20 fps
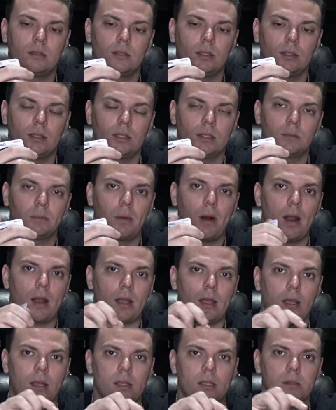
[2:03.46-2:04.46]
to this
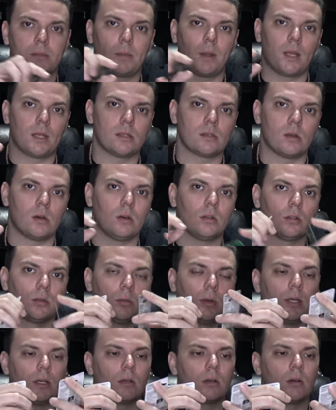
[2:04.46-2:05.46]
bracket and spans all the
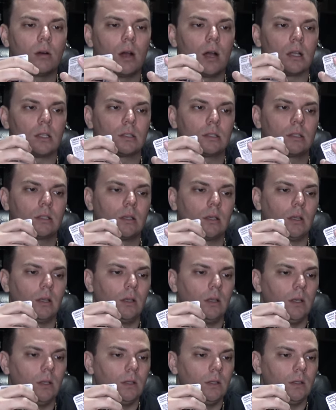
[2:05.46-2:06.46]
way across
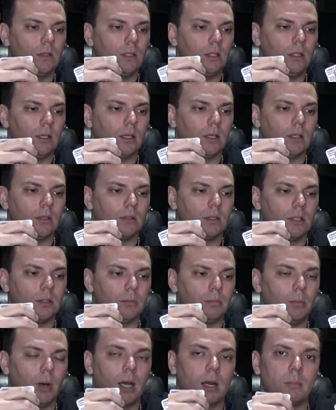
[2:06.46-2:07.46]
the uh,
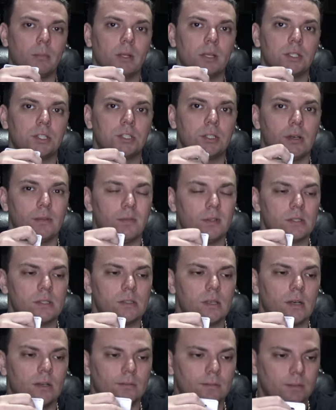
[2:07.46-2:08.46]
the bottom of the shelf
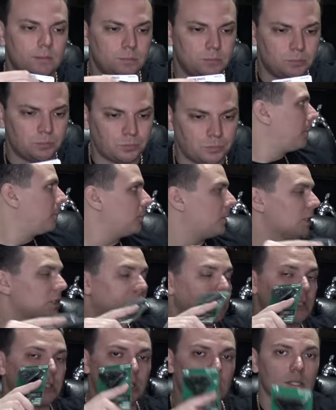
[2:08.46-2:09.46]
itself.
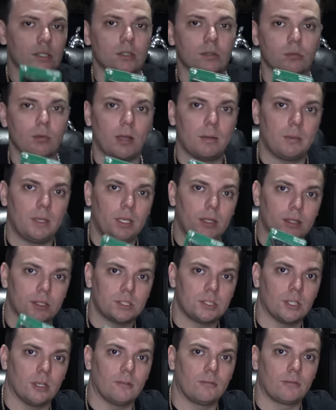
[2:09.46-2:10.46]
This is just to remedy the
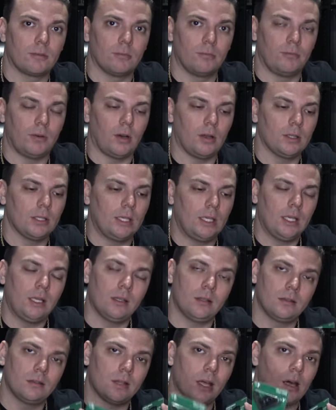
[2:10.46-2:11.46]
shelf from falling.
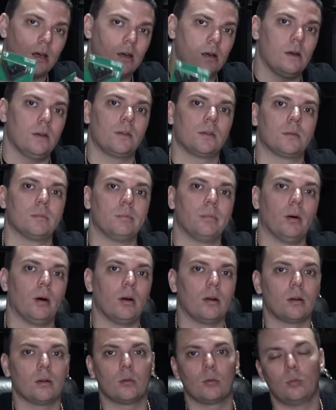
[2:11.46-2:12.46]
That other
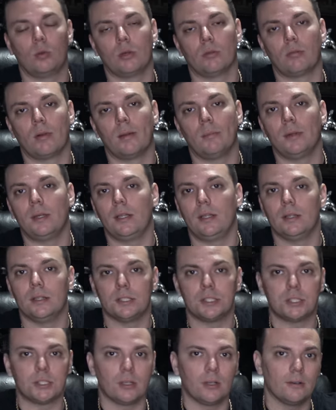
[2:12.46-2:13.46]
bar would remedy
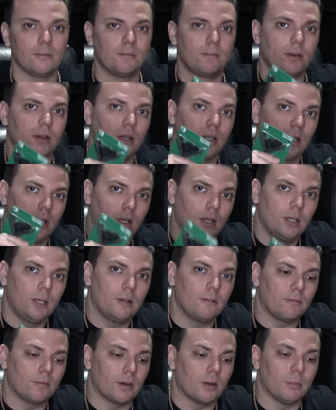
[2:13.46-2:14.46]
the shelf
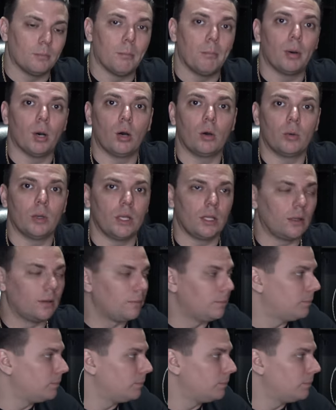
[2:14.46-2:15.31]
from bowing.